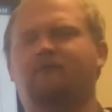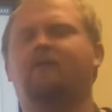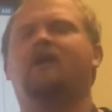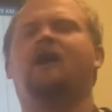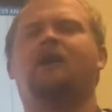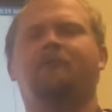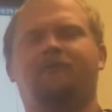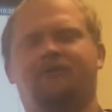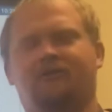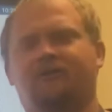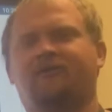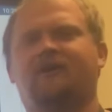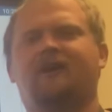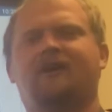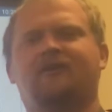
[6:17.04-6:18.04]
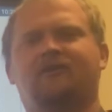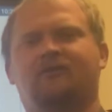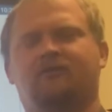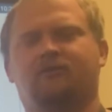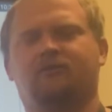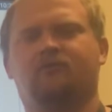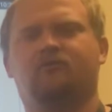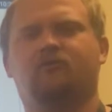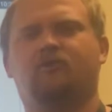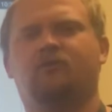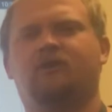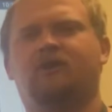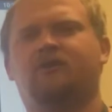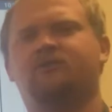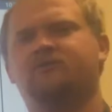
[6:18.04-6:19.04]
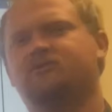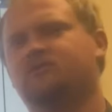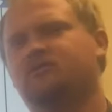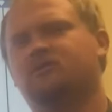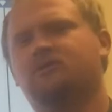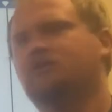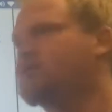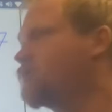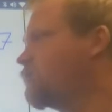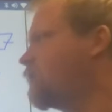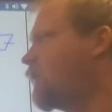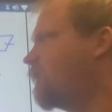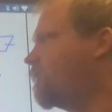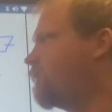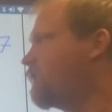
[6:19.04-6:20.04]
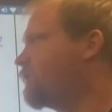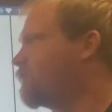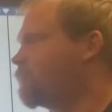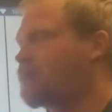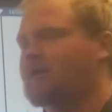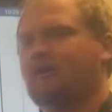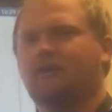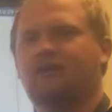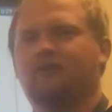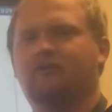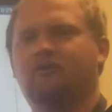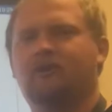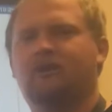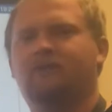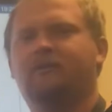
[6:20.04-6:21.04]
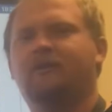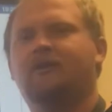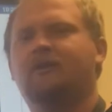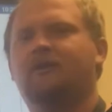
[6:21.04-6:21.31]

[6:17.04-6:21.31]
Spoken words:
opposite sides are congruent. That fits the parallelogram.